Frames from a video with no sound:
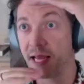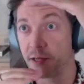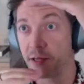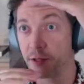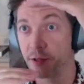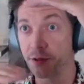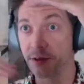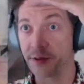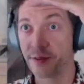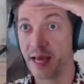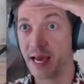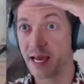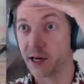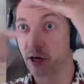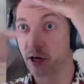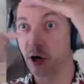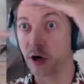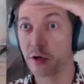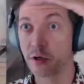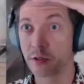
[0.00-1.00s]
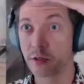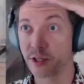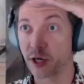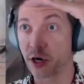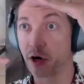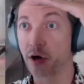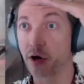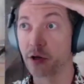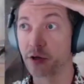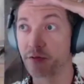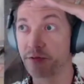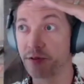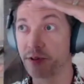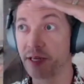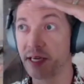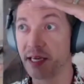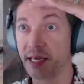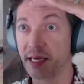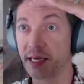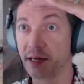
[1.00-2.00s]
file that calls all
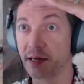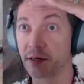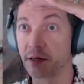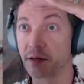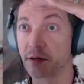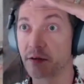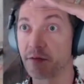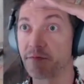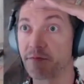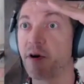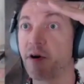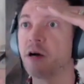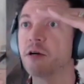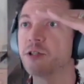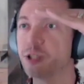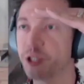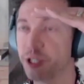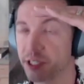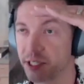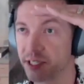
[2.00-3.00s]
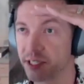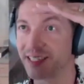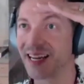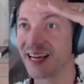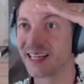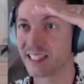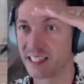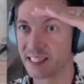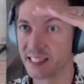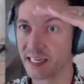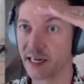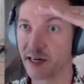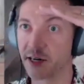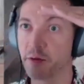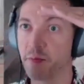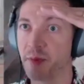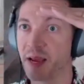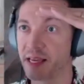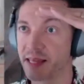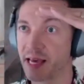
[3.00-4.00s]
of the functions
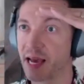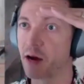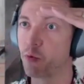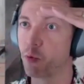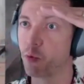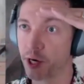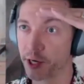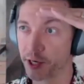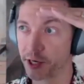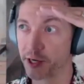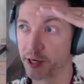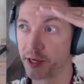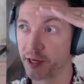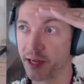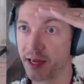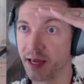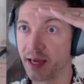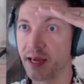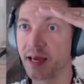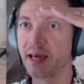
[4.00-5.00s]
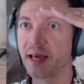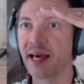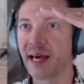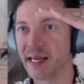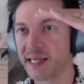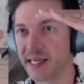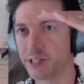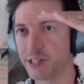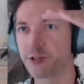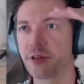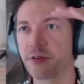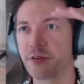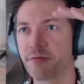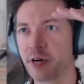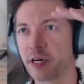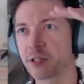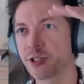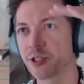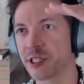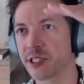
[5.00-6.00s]
necessary to make that work. And each of
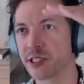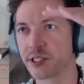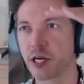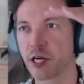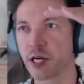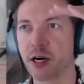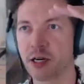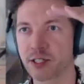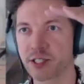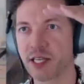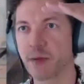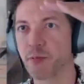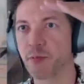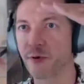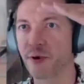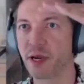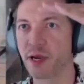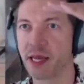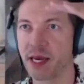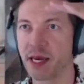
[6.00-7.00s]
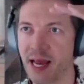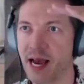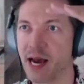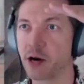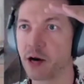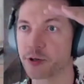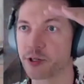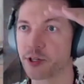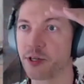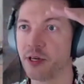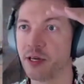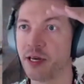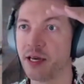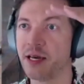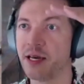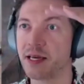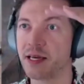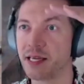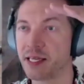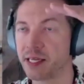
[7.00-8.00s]
the functions are separated out
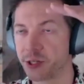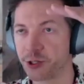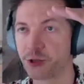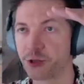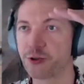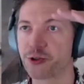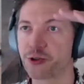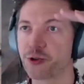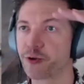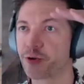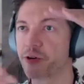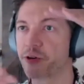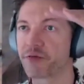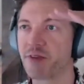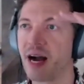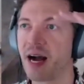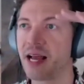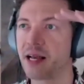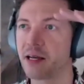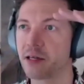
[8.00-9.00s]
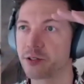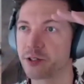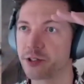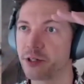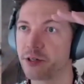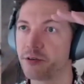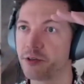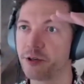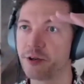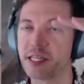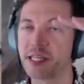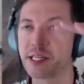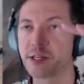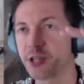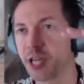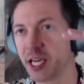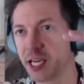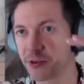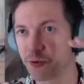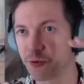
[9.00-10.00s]
into shorter files. So you
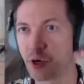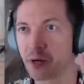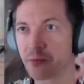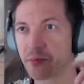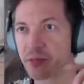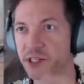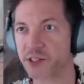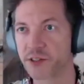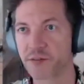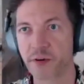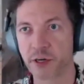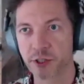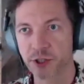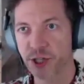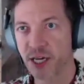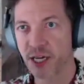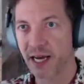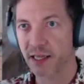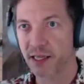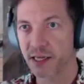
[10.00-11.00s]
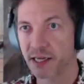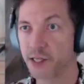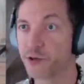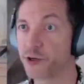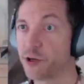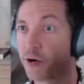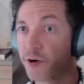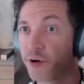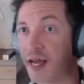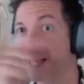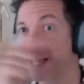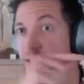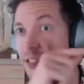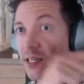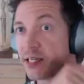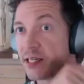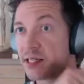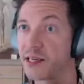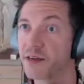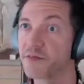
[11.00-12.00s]
need to change one piece of functionality, you don't
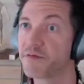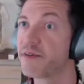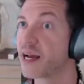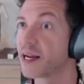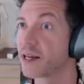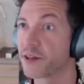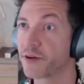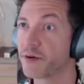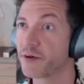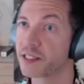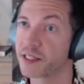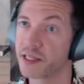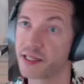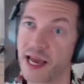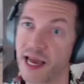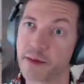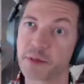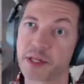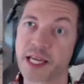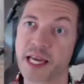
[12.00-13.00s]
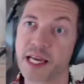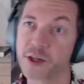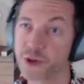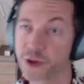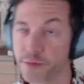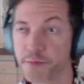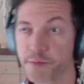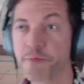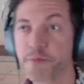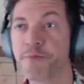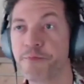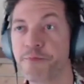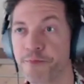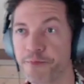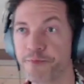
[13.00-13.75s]
accidentally affect the rest of the application.